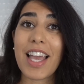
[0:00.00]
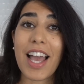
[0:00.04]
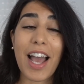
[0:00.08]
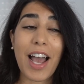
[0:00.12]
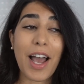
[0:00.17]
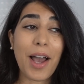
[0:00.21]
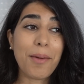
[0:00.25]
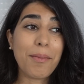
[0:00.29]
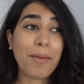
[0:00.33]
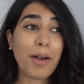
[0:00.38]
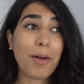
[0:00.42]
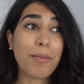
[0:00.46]

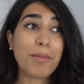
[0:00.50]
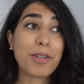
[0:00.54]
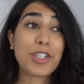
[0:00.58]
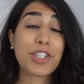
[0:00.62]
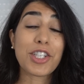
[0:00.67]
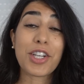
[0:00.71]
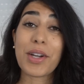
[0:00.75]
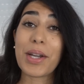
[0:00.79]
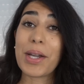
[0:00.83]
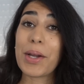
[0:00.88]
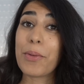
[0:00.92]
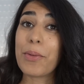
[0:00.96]
I'll be
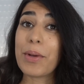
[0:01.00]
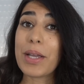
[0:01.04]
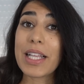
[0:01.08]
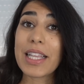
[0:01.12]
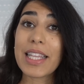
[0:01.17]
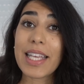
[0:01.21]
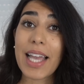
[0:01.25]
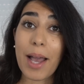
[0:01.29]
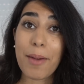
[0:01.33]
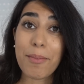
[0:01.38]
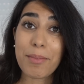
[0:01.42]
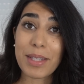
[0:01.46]
sharing
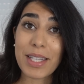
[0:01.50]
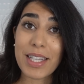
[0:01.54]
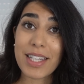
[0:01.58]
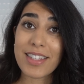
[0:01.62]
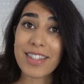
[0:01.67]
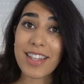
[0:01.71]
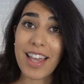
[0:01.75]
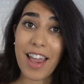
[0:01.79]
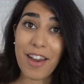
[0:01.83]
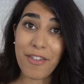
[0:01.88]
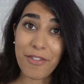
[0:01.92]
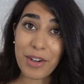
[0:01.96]
weekly updates
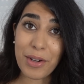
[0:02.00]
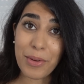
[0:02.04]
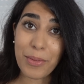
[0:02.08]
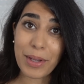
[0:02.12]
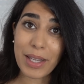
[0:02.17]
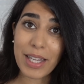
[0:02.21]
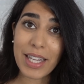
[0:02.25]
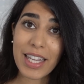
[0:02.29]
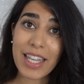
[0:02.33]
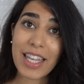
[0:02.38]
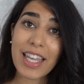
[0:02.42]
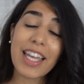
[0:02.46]
every
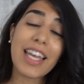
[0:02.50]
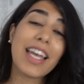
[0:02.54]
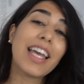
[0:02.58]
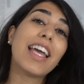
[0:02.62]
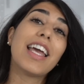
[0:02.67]
week.